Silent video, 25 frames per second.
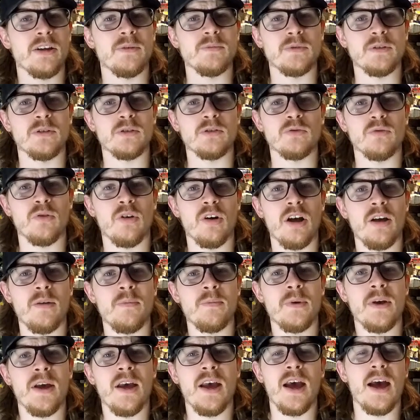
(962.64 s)
subscribe,
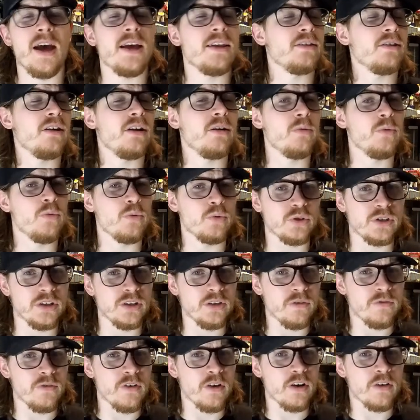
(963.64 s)
and I will see
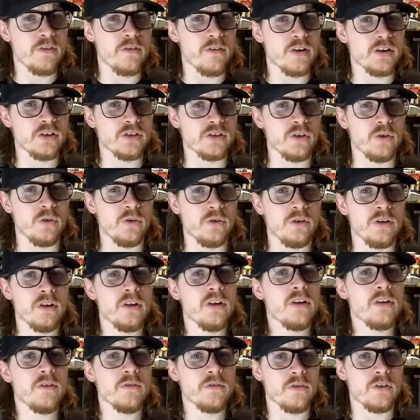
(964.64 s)
you very, very soon
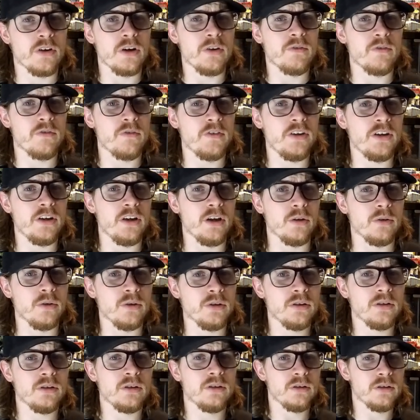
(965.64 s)
for another video.
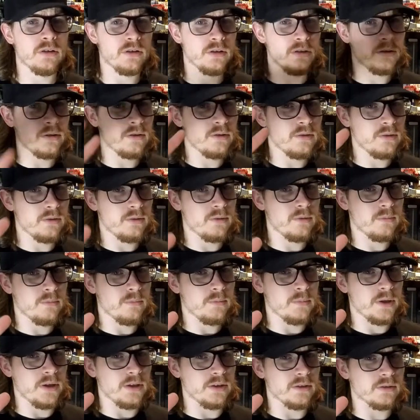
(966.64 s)

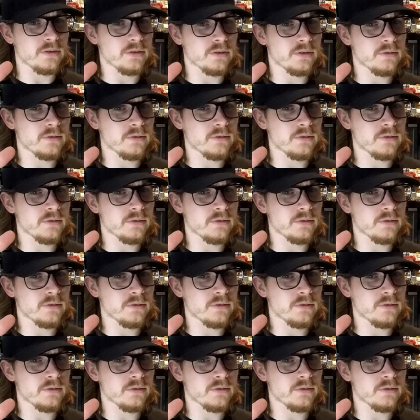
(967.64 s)
Peace.